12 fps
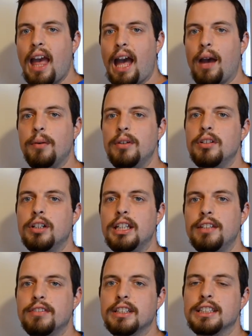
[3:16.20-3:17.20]
I would not
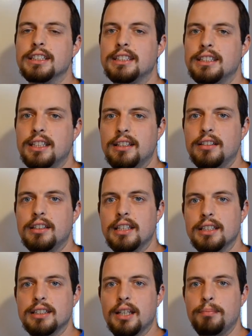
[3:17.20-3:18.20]
even consider
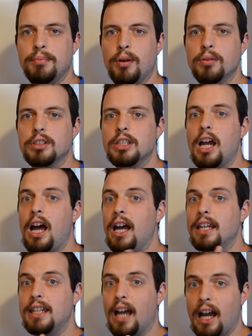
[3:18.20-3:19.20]
this approach
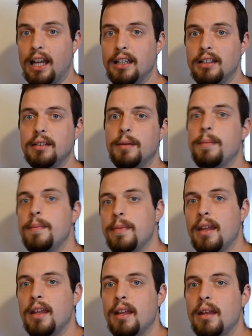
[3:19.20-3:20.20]
a diet,
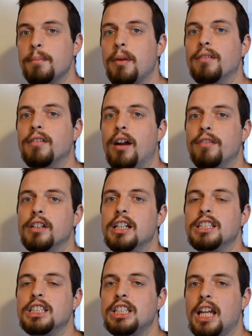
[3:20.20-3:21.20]
but rather a
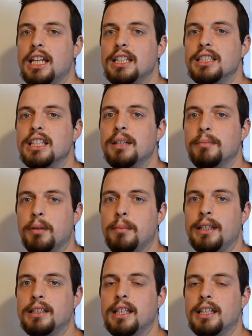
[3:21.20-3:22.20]
change
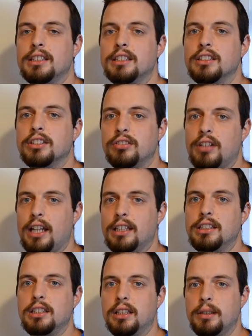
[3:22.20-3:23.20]
implementation
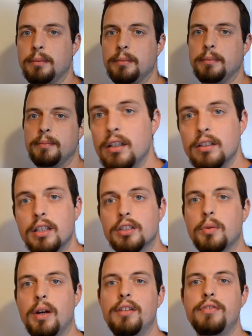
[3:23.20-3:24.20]
strategy. There's
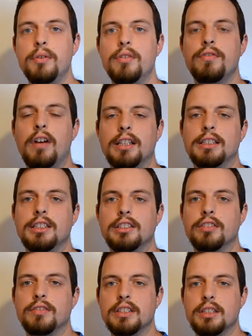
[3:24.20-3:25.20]
quite a few advantages
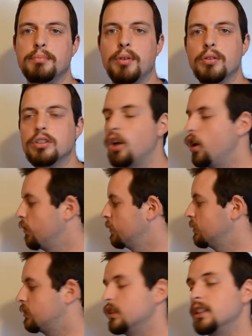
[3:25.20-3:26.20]
of this approach over
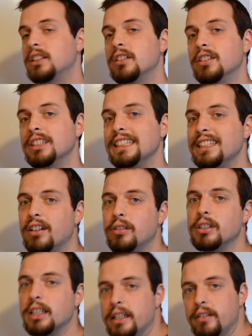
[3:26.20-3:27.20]
the traditional 0
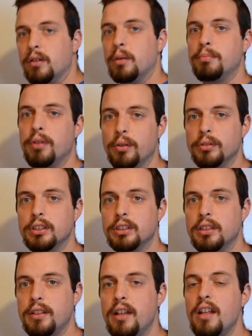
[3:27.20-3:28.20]
to hero approach.